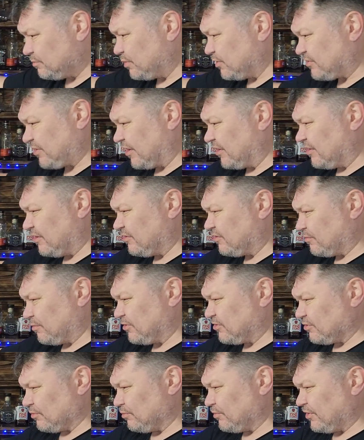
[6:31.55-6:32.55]
pretending to
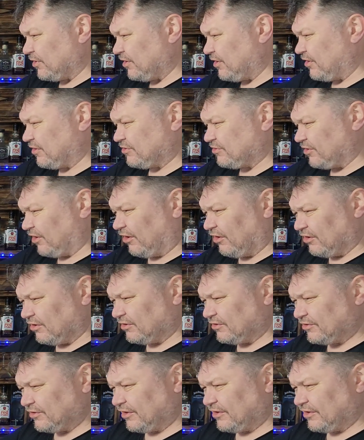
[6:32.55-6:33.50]
be something that it's not,